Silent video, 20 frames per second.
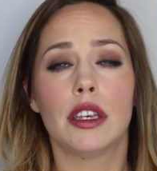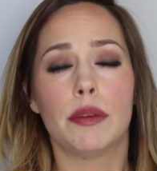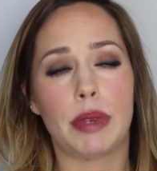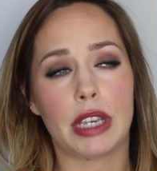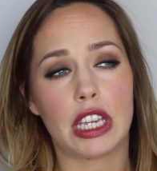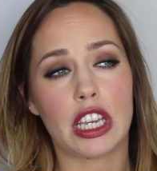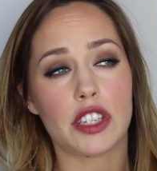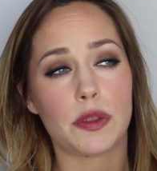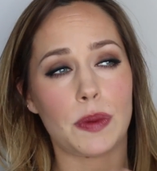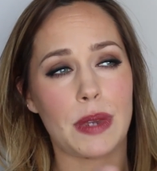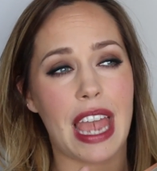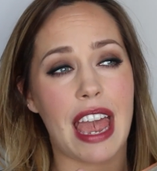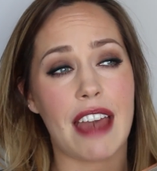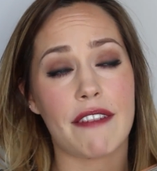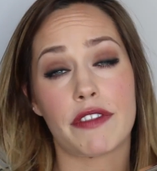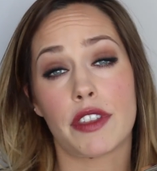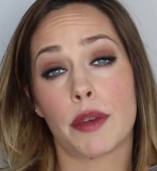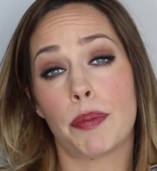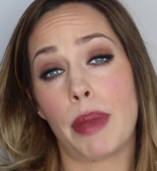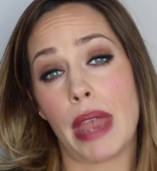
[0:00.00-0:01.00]
because we
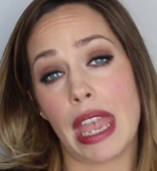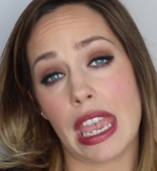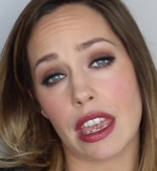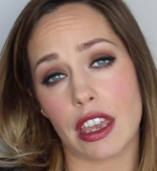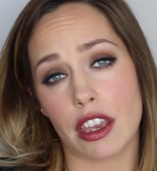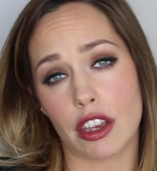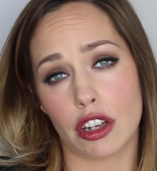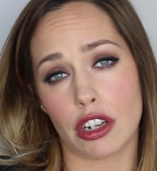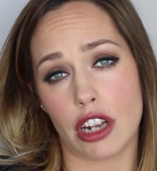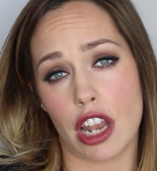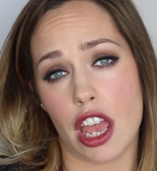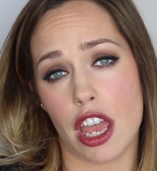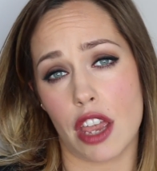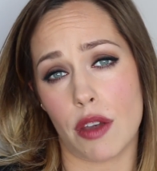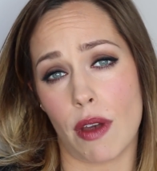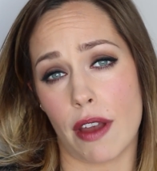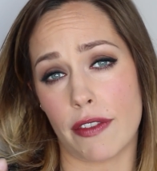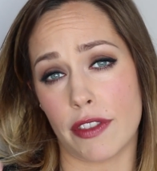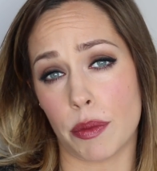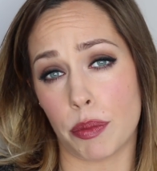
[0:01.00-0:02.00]
have the pink glow
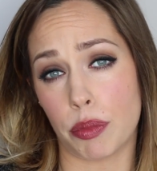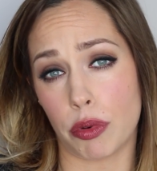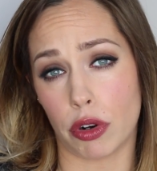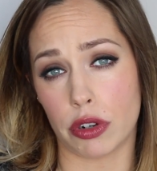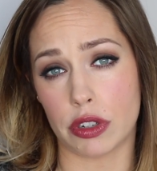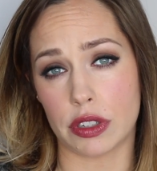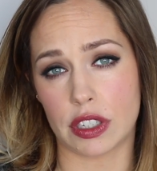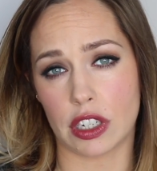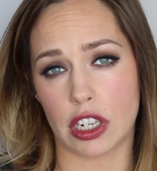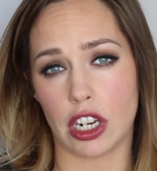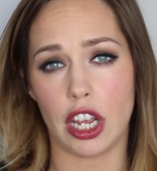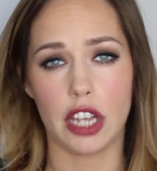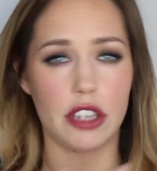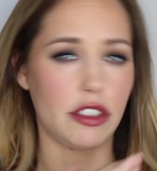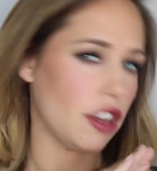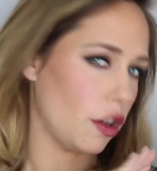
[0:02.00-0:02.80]
and the bronze glow